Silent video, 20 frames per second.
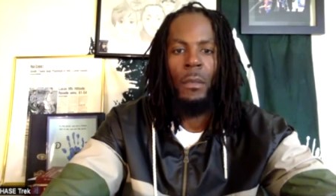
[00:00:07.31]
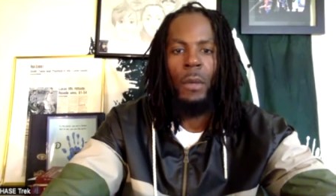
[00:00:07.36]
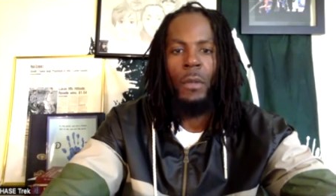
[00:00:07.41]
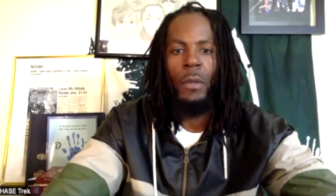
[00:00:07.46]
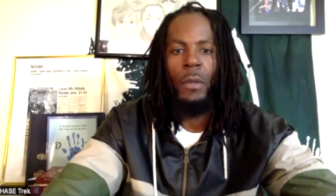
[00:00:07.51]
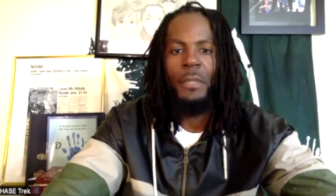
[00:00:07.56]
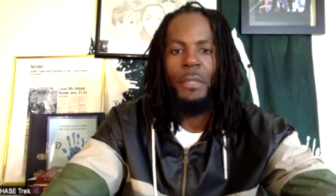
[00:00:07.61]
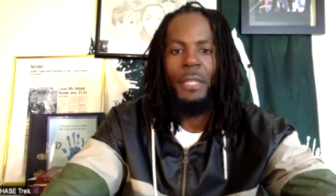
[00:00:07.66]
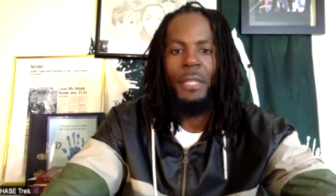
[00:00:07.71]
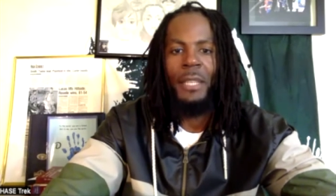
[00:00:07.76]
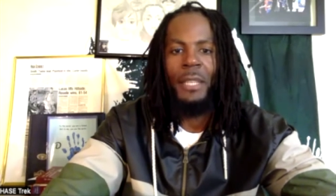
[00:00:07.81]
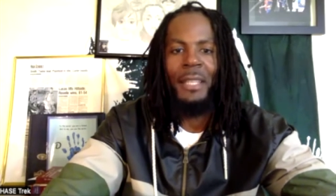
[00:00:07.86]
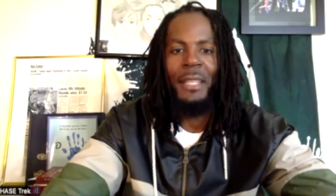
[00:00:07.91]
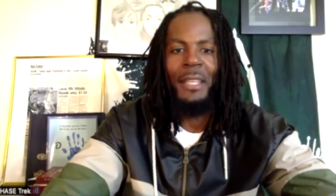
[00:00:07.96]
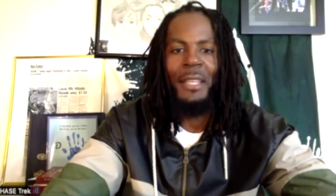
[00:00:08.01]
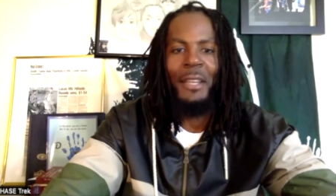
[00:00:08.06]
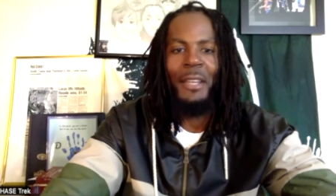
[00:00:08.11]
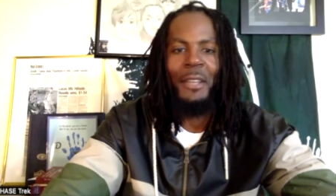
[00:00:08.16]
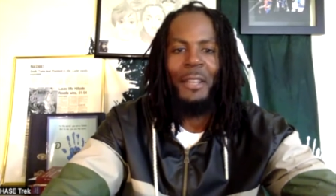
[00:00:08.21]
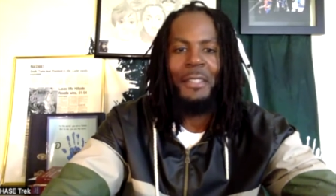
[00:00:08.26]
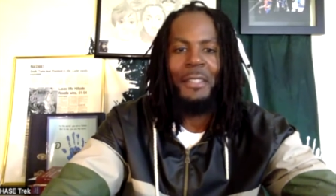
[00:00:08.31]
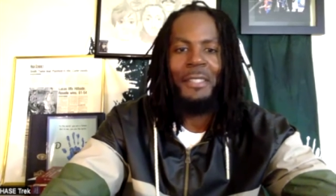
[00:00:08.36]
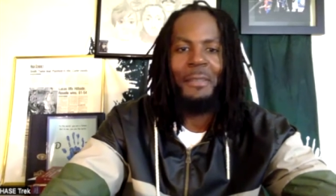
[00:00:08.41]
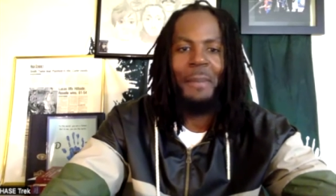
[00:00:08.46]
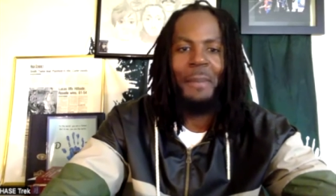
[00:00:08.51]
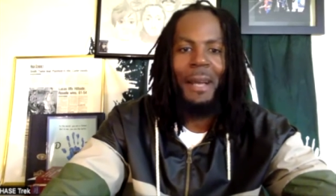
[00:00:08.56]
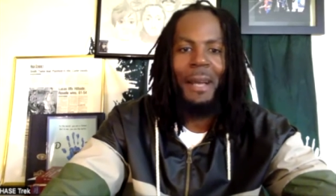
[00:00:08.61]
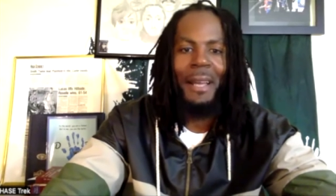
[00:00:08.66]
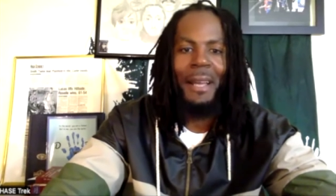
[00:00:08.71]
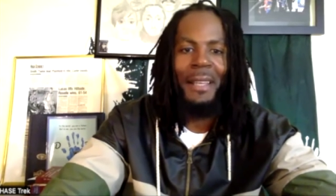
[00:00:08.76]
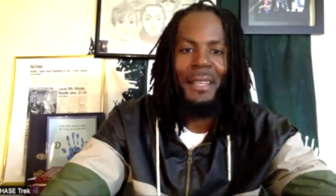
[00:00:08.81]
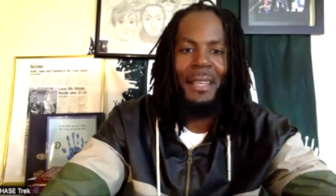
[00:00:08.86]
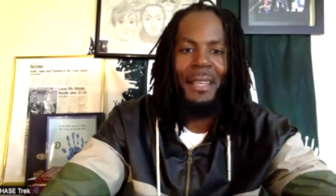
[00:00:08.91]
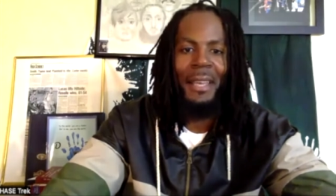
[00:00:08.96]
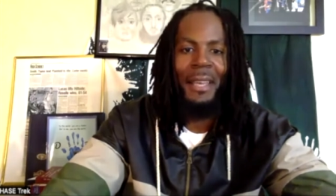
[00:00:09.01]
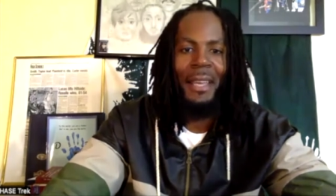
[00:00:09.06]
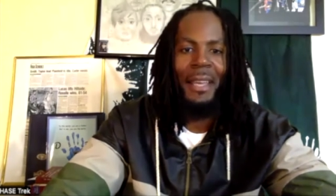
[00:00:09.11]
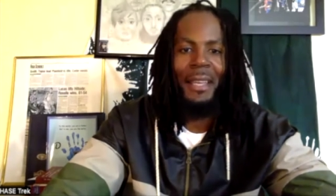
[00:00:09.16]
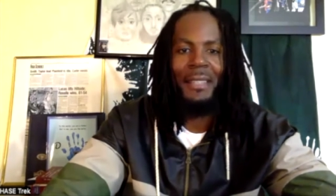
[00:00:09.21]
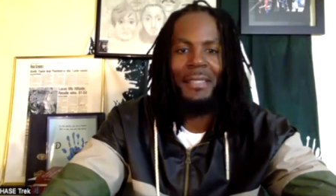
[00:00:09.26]
Welcome to the Indy Authors
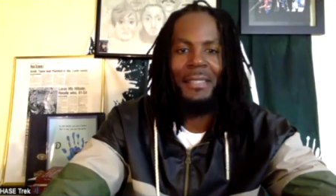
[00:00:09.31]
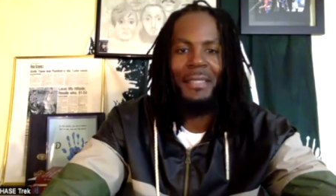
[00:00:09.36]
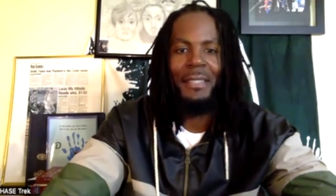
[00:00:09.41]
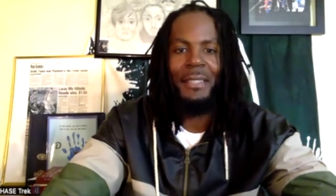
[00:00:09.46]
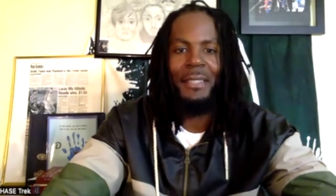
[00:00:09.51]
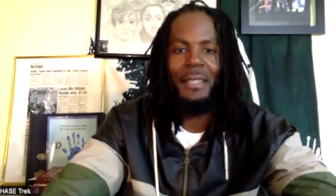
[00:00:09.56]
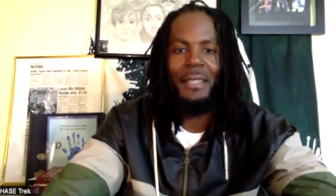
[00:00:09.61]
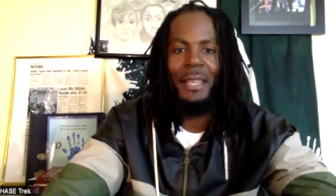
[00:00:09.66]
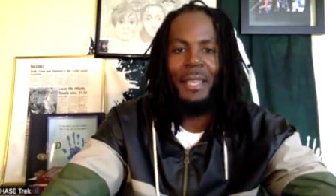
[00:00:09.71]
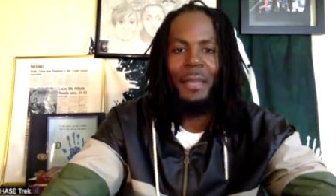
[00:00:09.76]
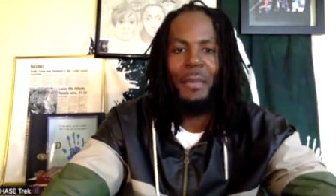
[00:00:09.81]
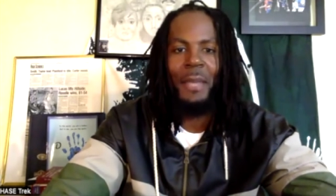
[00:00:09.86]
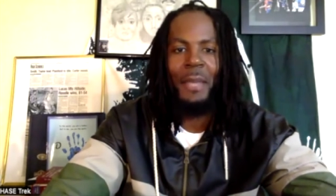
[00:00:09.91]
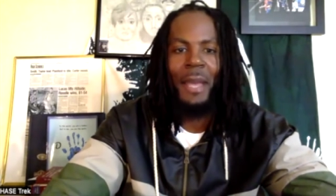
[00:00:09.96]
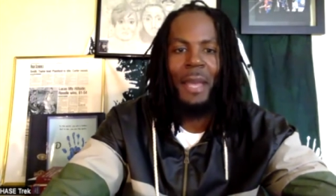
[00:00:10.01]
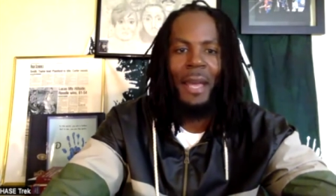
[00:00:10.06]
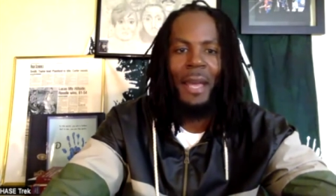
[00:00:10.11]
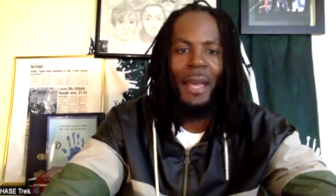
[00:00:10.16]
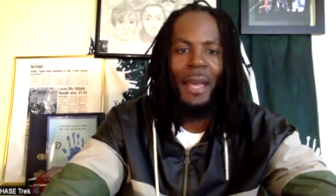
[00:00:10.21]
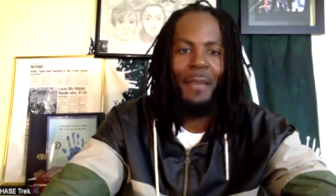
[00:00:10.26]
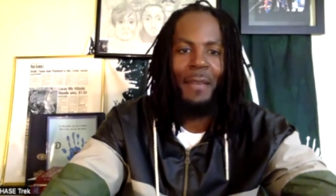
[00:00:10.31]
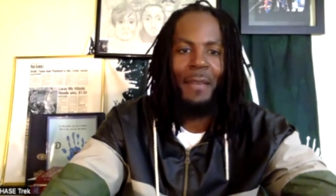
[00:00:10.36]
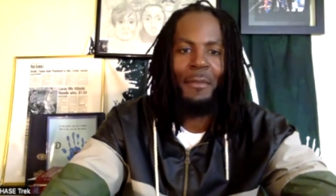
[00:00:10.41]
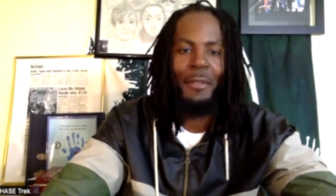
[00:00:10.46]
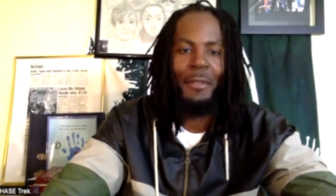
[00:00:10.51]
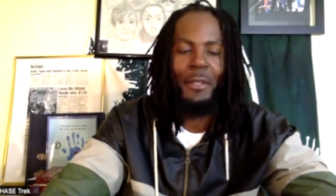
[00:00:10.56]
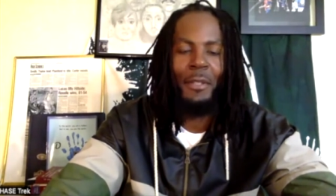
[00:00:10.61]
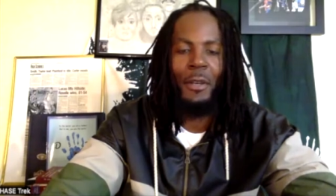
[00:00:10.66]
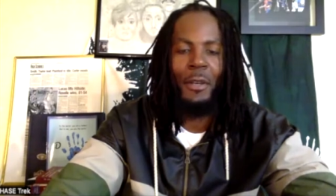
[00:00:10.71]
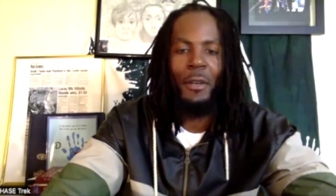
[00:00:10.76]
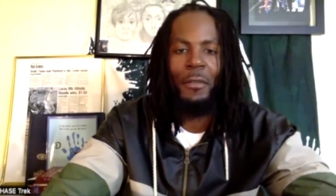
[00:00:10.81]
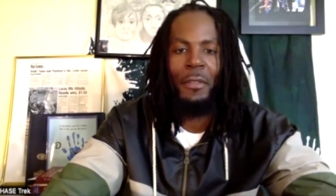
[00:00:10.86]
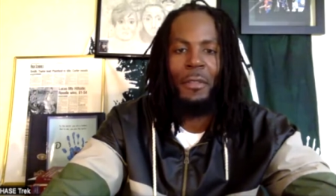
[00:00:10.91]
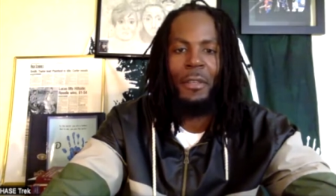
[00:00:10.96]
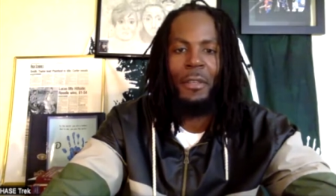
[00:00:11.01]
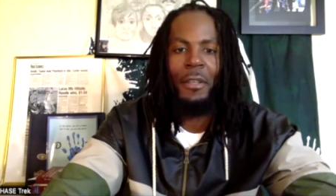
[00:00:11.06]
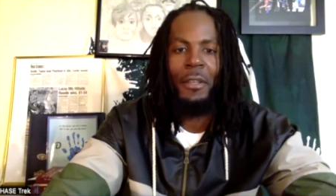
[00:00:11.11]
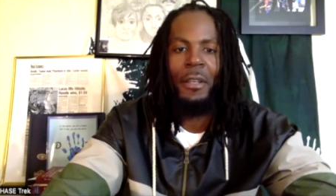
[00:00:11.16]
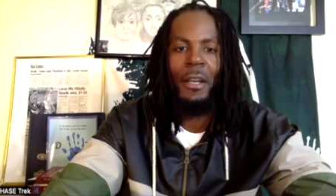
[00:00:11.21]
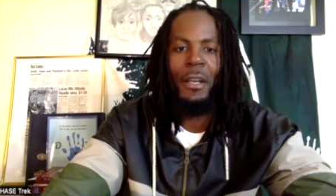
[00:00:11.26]
Podcast. Today we have an
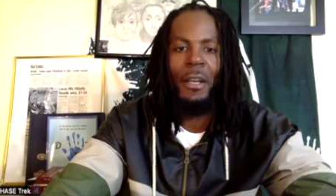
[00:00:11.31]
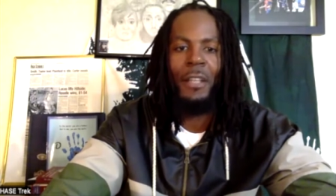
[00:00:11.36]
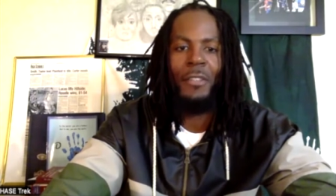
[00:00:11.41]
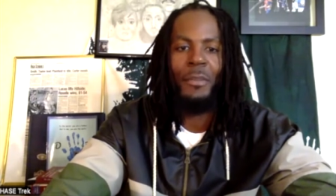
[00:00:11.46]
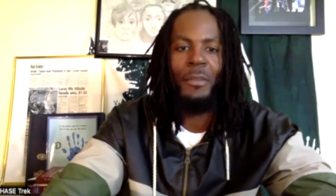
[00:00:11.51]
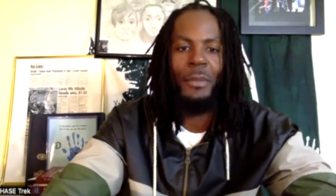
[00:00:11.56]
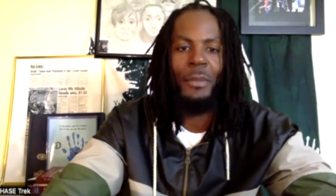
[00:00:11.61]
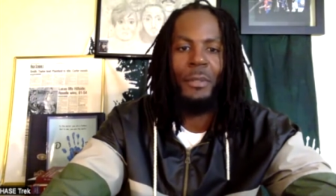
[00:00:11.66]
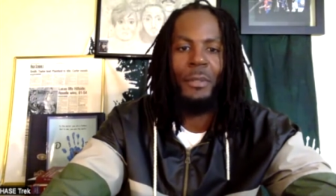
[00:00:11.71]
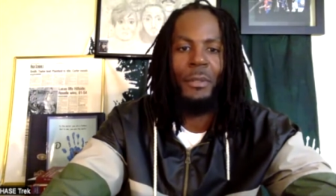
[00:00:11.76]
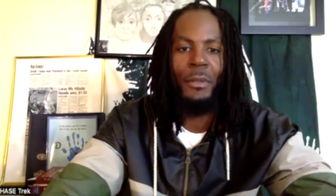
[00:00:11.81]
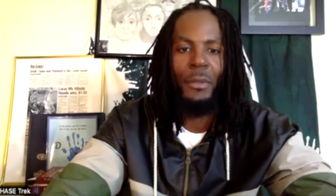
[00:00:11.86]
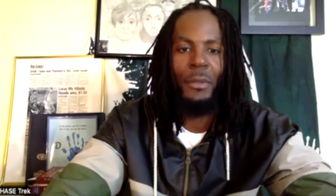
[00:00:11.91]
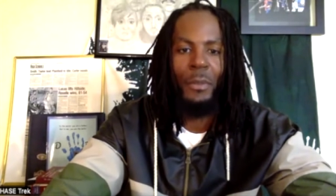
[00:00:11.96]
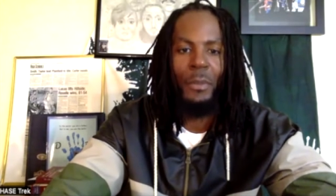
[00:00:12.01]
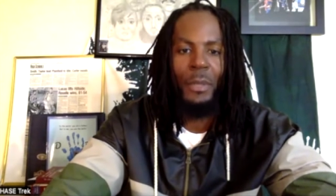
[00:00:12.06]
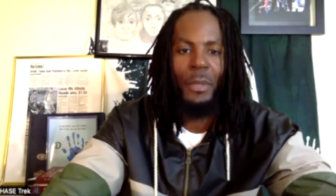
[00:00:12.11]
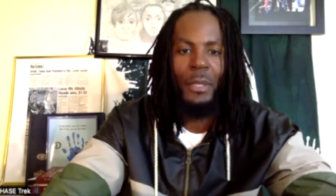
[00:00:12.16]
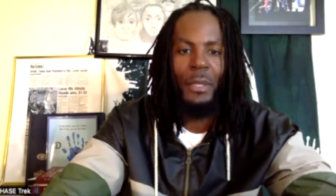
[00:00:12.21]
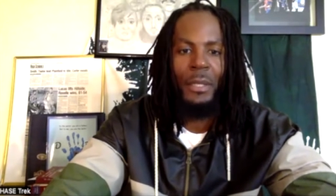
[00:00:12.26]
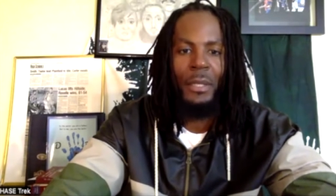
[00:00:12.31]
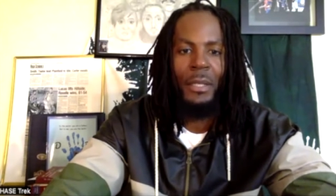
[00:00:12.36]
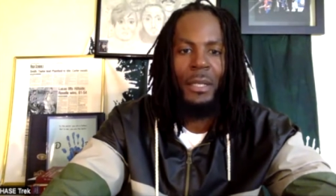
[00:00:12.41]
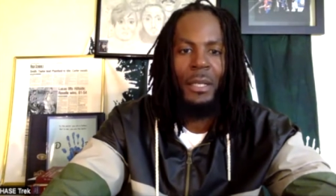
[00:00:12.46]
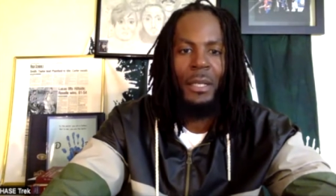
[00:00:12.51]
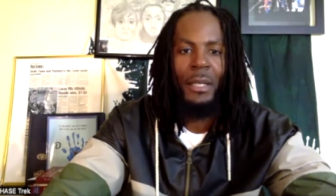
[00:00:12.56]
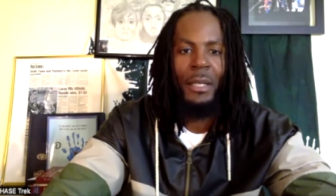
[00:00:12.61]
author, entrepreneur.